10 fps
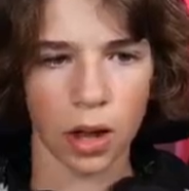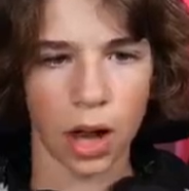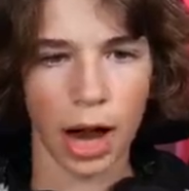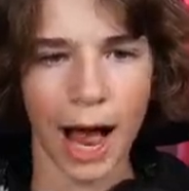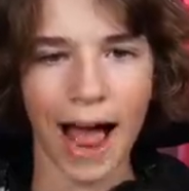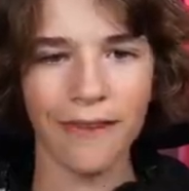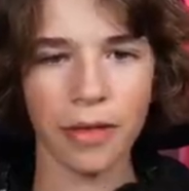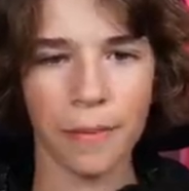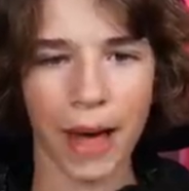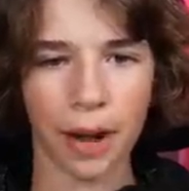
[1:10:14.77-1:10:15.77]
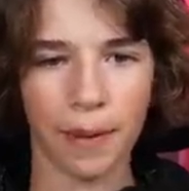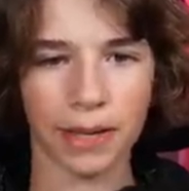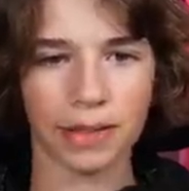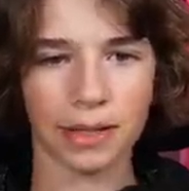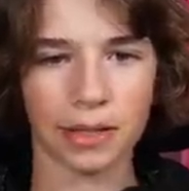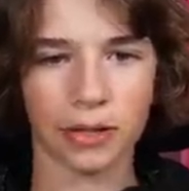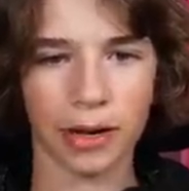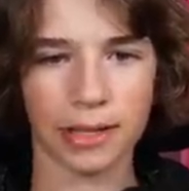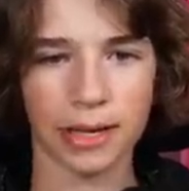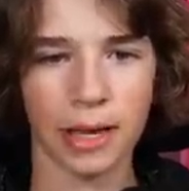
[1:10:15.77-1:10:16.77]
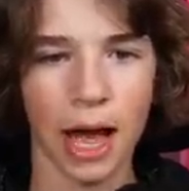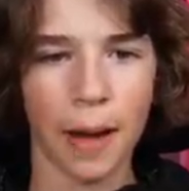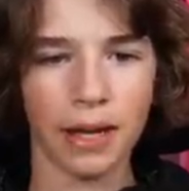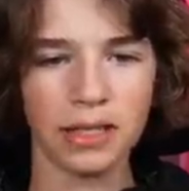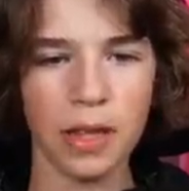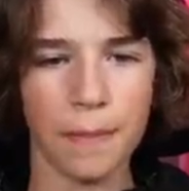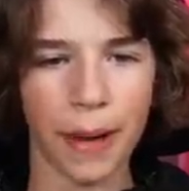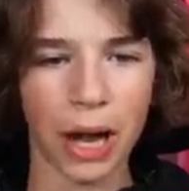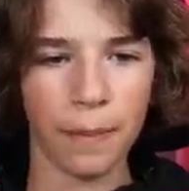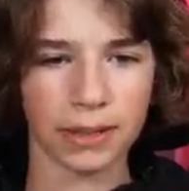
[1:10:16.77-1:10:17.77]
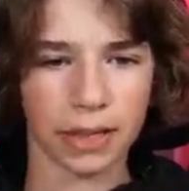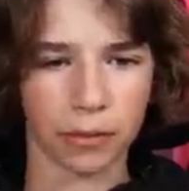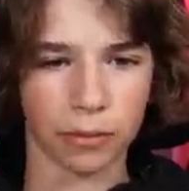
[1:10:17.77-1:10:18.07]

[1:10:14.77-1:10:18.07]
I have the battle bus. This is crazy. Imagine the battle bus like being